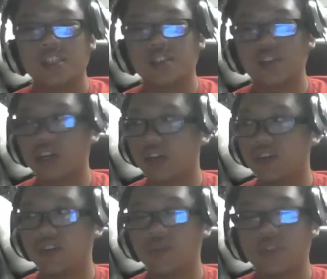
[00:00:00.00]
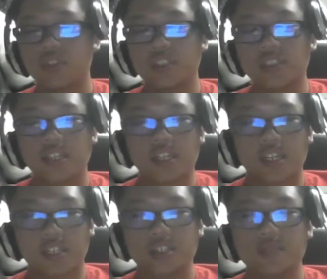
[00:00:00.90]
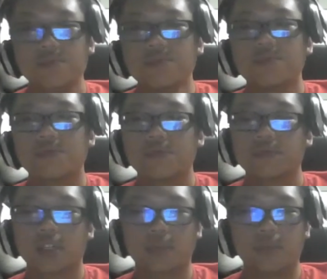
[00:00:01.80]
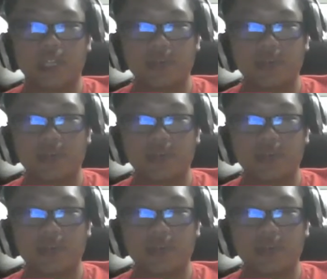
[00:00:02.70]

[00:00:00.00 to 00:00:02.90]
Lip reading: You know how they say, like, Michael Bay